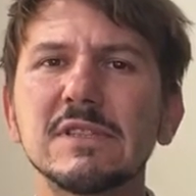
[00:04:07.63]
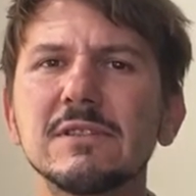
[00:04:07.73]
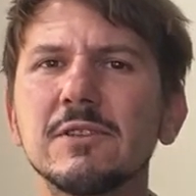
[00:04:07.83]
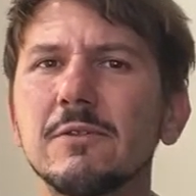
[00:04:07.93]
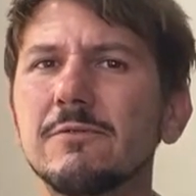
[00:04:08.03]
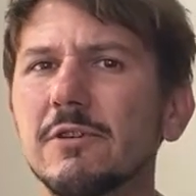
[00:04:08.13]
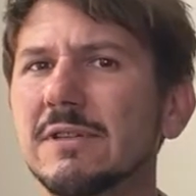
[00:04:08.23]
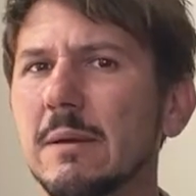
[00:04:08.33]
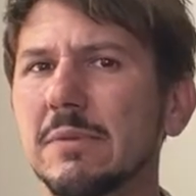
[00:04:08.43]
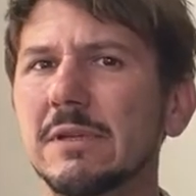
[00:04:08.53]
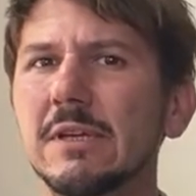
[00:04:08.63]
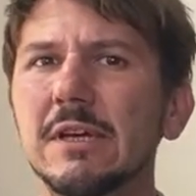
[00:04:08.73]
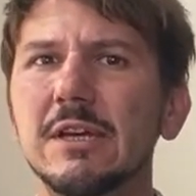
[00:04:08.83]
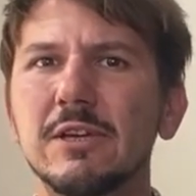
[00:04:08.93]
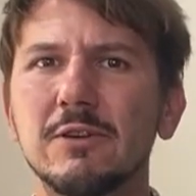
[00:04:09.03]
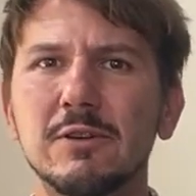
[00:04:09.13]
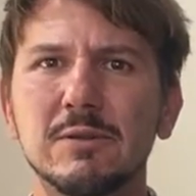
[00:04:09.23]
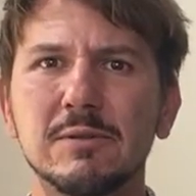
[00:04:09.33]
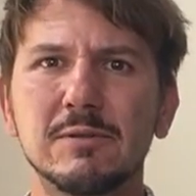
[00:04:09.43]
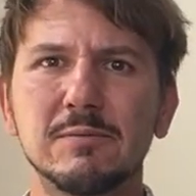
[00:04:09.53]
So, for example, you could